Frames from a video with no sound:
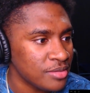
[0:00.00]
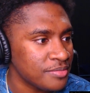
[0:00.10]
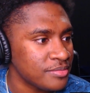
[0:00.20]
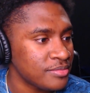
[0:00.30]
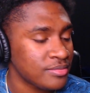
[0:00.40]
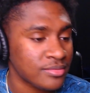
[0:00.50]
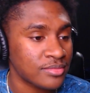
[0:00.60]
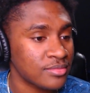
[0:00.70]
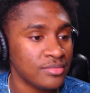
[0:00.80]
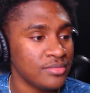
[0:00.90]
Se
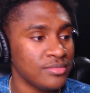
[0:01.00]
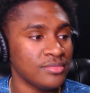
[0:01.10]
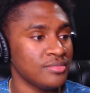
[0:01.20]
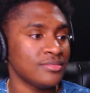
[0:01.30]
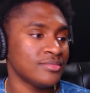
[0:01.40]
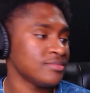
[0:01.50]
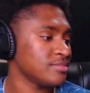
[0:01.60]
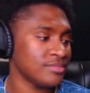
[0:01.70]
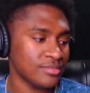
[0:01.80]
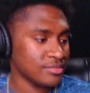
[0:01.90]
quedaron
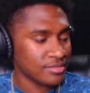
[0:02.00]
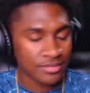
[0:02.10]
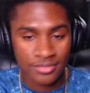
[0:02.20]
dormidos,